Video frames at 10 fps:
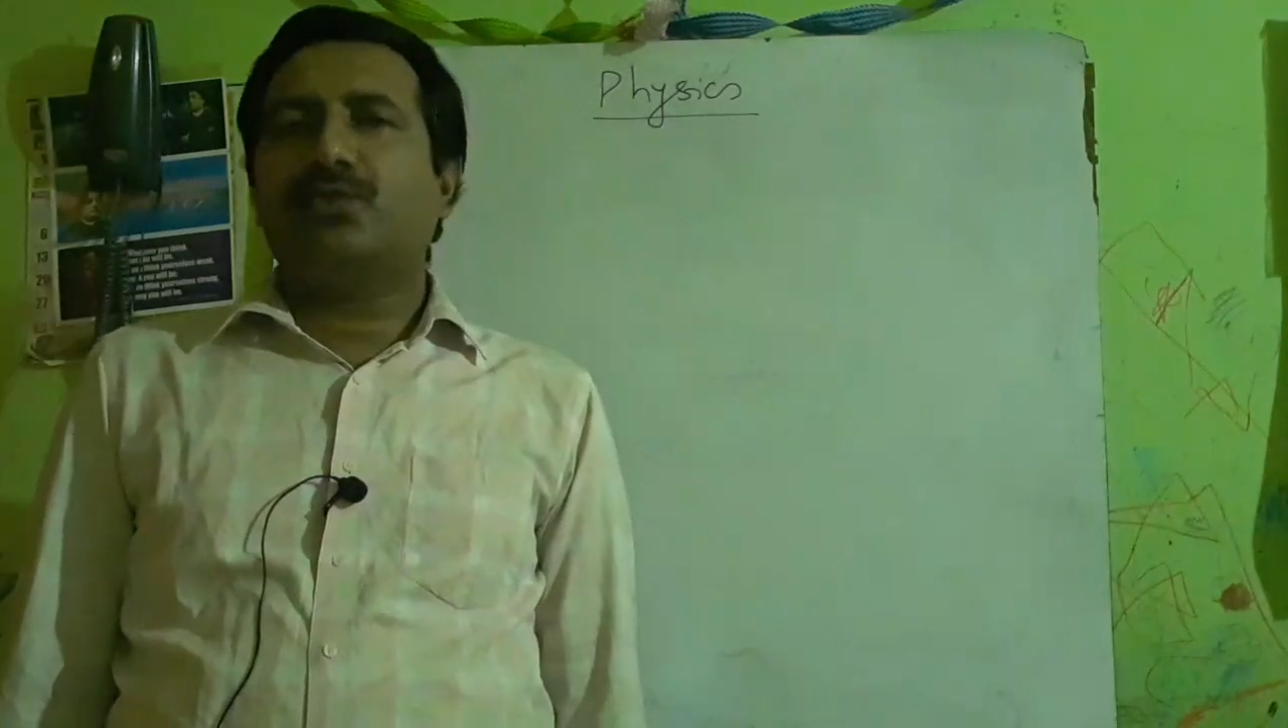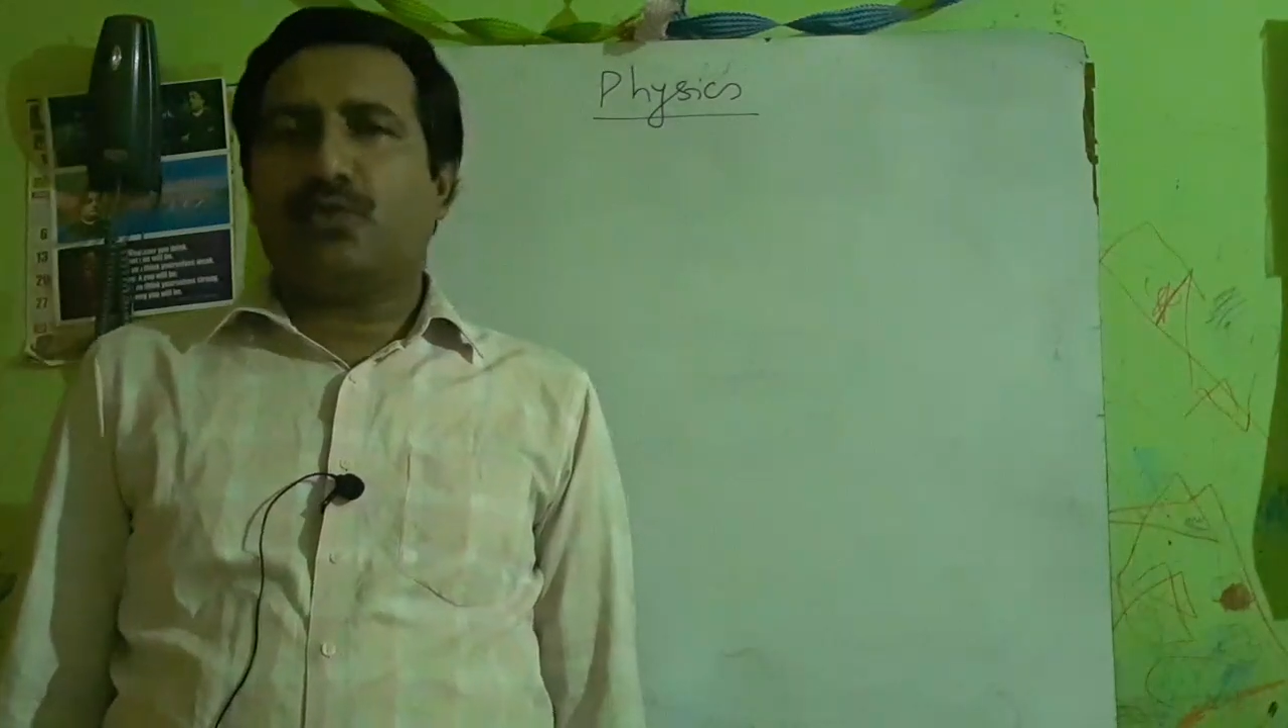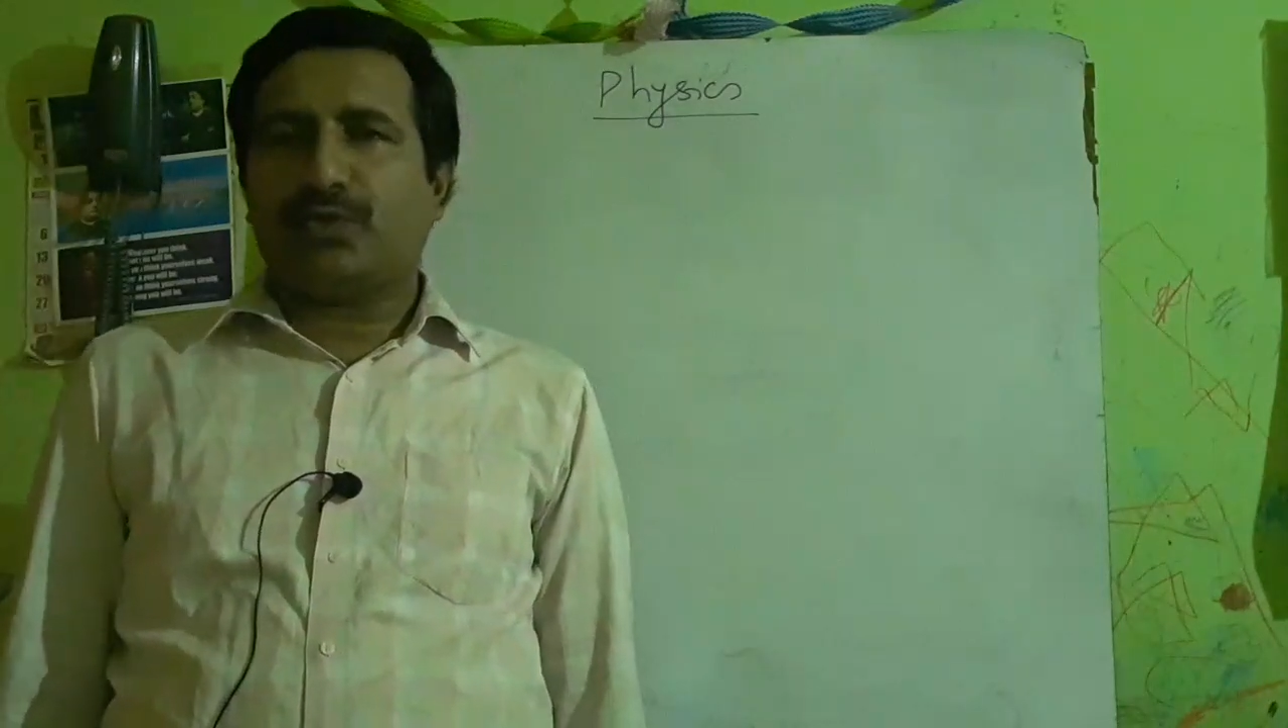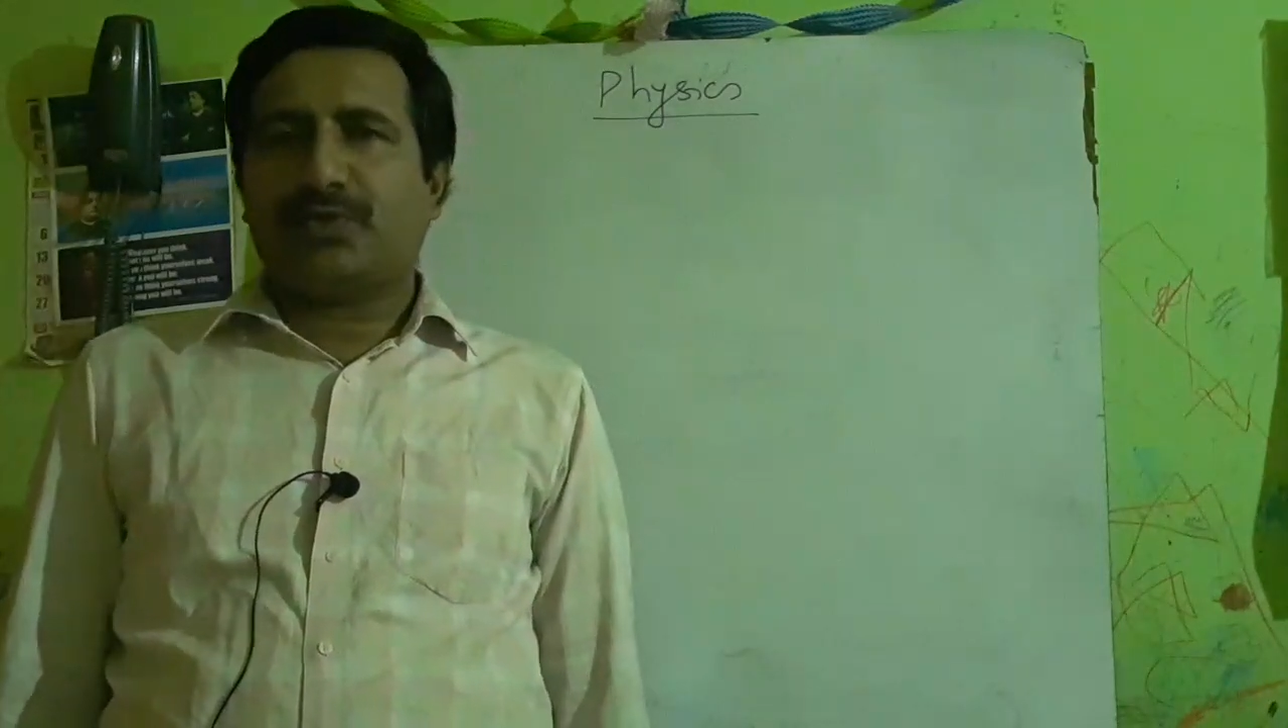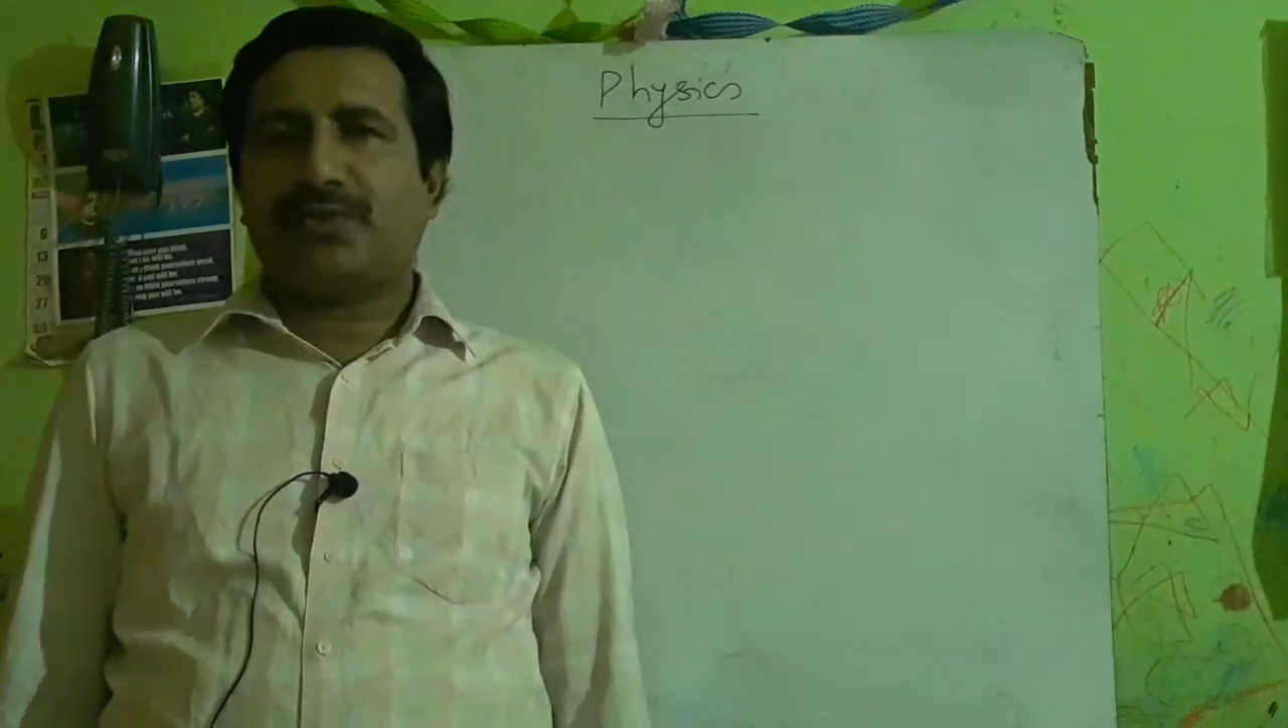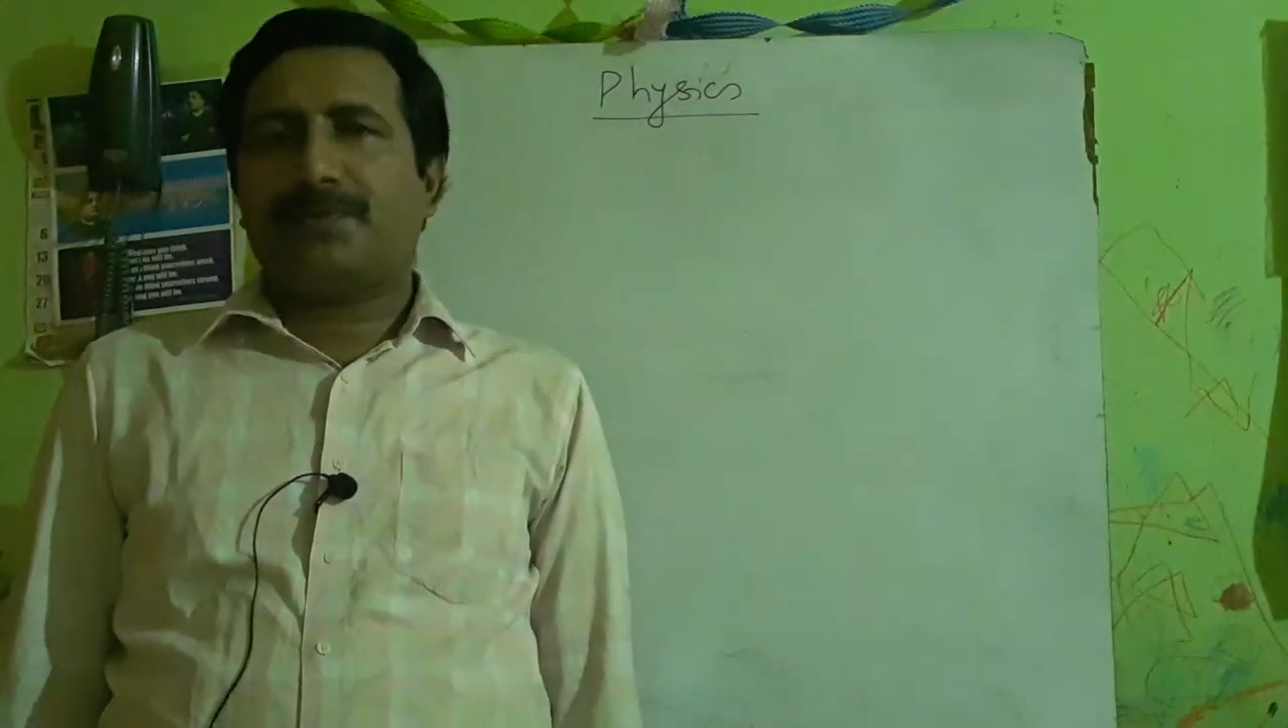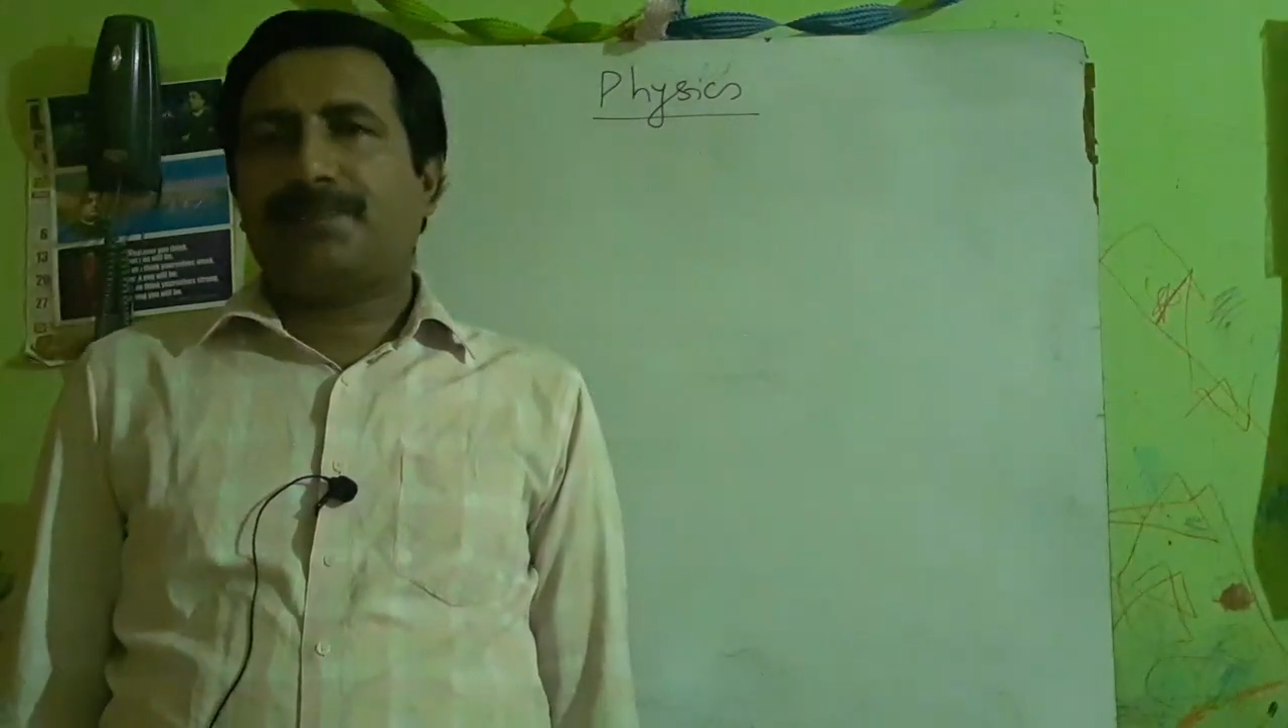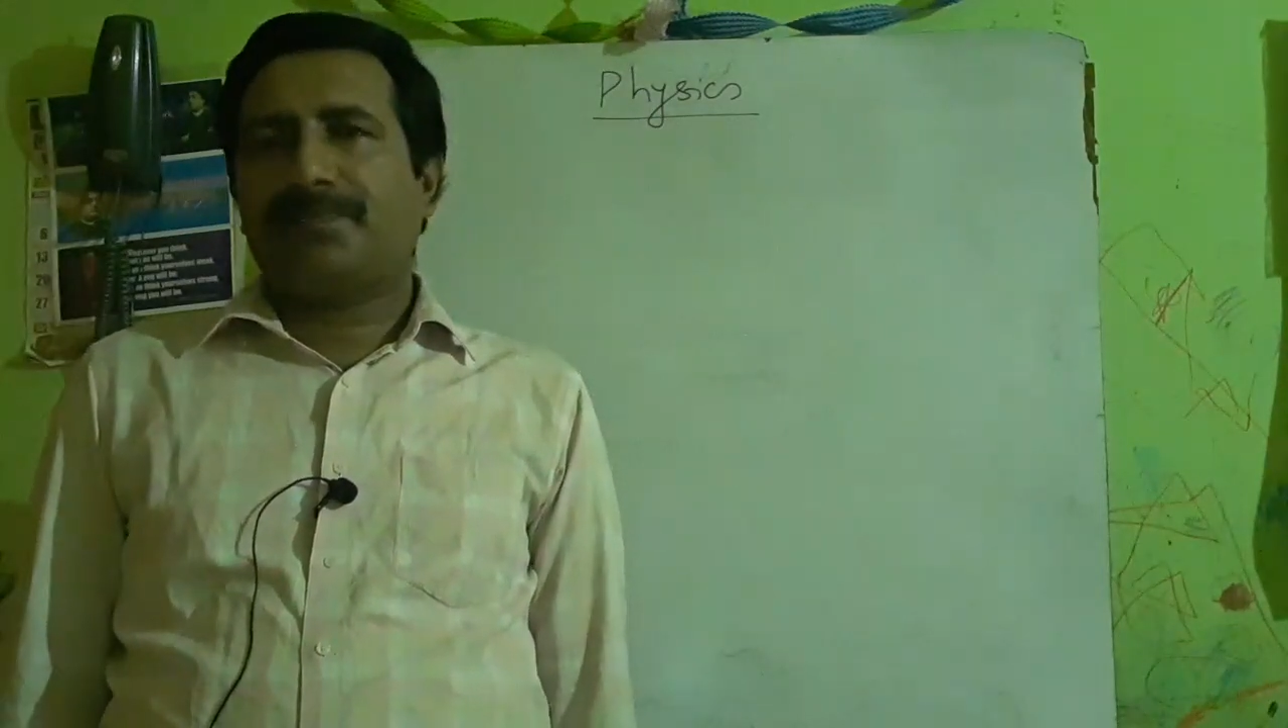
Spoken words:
source.